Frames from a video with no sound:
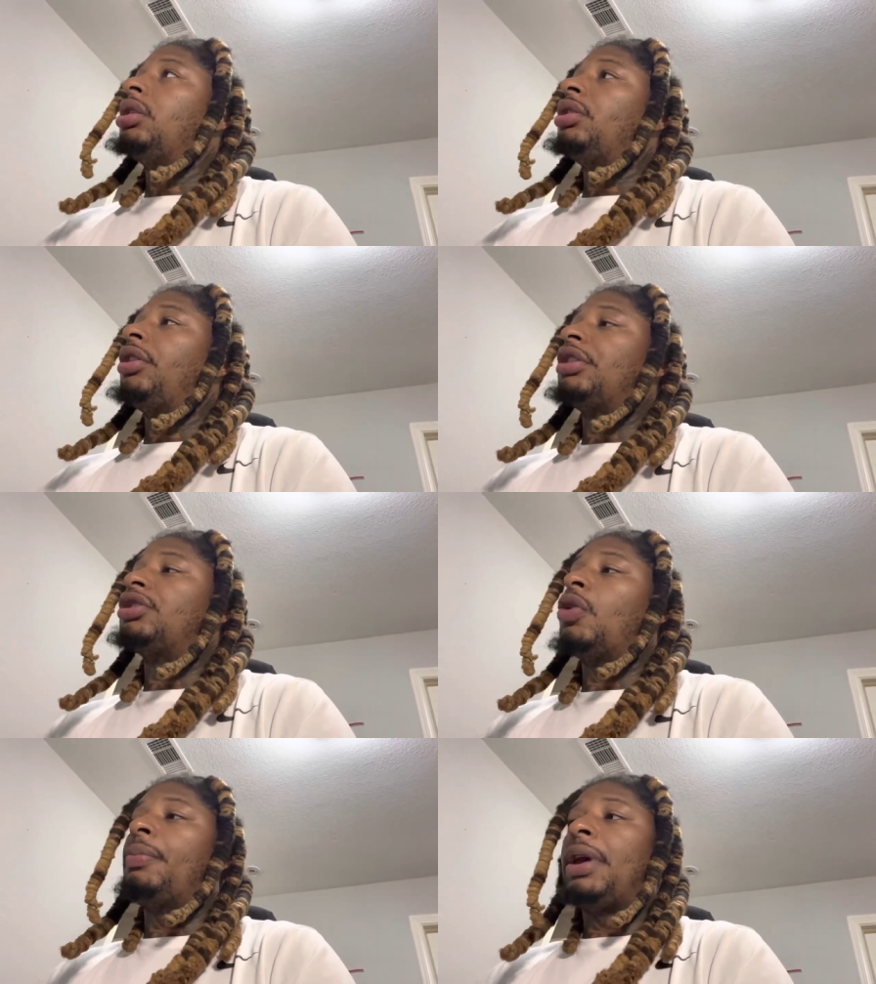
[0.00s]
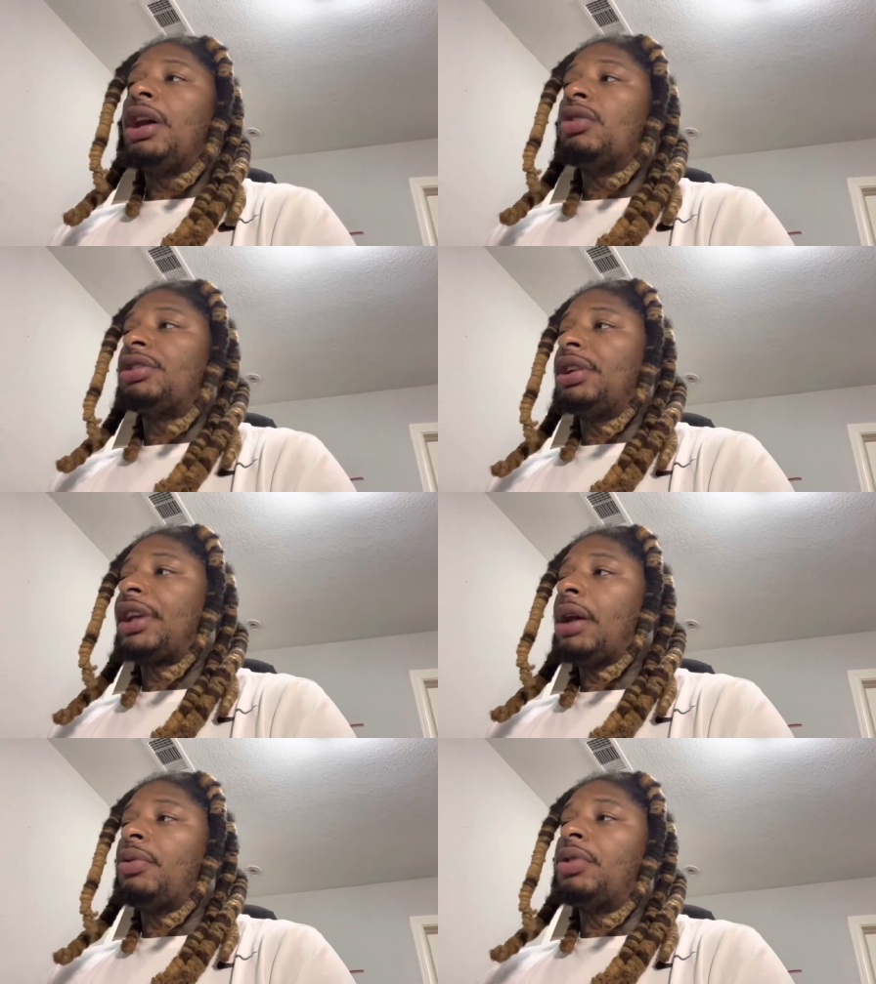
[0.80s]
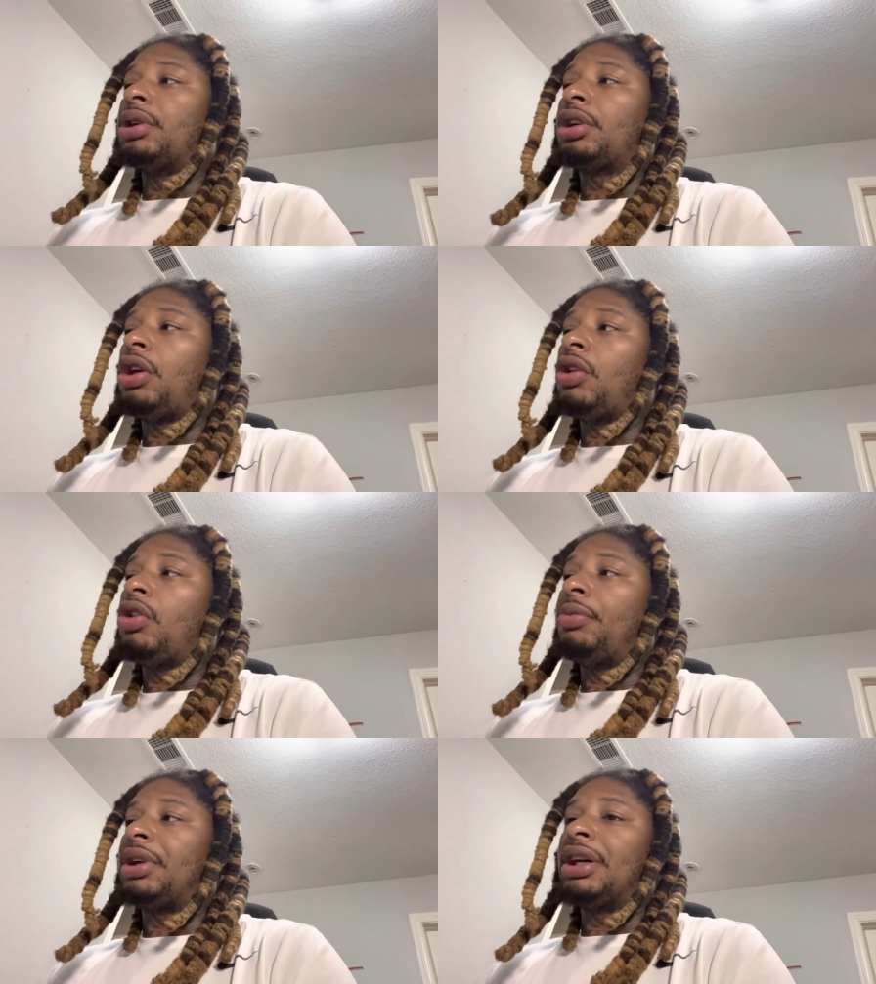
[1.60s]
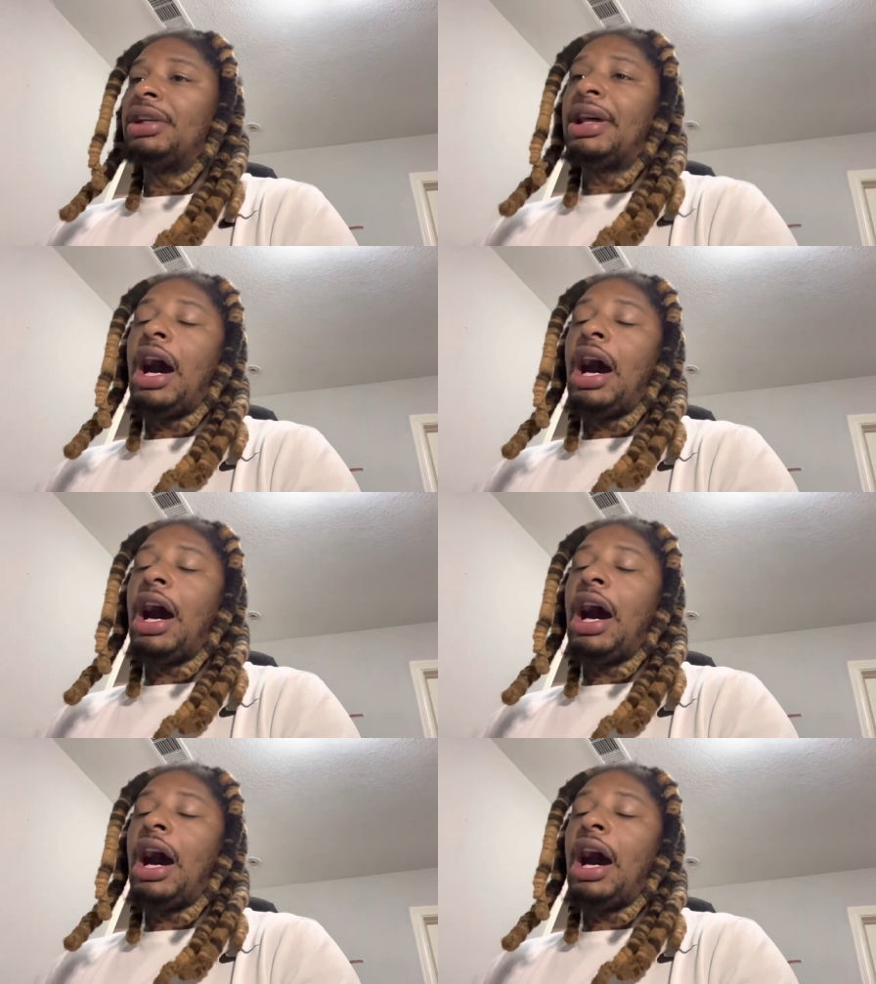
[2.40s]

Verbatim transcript: there's no males in the camp I'm willing to co on because